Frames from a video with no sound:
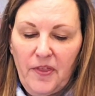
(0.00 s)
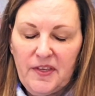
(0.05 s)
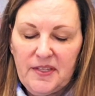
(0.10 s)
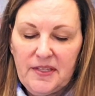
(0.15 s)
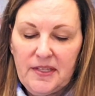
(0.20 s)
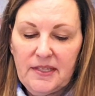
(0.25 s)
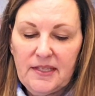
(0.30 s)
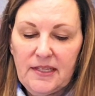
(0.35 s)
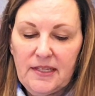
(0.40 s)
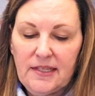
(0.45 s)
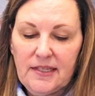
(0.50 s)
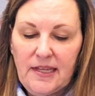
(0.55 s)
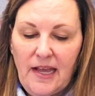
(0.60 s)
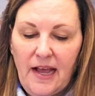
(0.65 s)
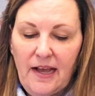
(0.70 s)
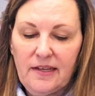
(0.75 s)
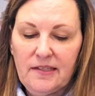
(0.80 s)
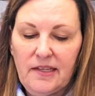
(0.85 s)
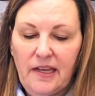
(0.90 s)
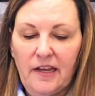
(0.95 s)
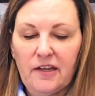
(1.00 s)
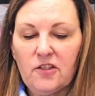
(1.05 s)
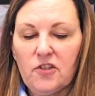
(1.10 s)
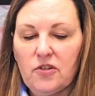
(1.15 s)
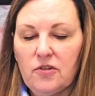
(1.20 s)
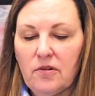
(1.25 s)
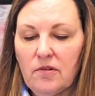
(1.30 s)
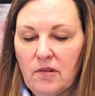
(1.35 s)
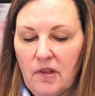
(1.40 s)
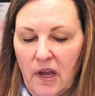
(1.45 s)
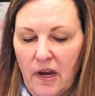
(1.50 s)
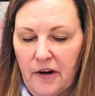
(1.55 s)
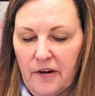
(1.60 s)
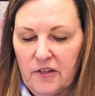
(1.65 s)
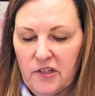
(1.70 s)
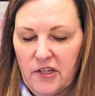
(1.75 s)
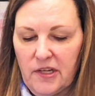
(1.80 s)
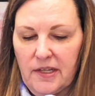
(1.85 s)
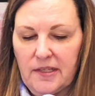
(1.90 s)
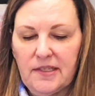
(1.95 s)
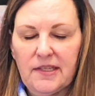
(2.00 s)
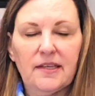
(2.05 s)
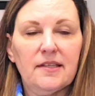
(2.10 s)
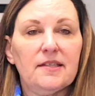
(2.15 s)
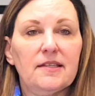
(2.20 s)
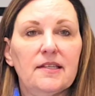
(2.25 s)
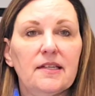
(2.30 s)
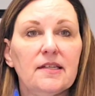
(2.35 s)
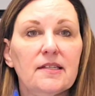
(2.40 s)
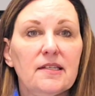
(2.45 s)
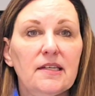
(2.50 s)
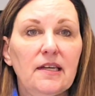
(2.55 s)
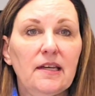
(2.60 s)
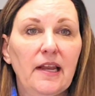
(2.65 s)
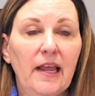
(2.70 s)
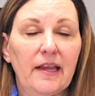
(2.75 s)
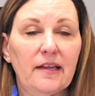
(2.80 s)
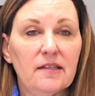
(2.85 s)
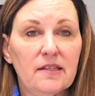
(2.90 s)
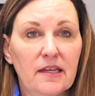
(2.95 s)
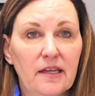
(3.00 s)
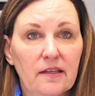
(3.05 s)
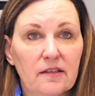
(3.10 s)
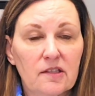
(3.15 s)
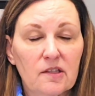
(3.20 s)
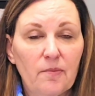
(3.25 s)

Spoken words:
This is a size extra large, and it says 16-18.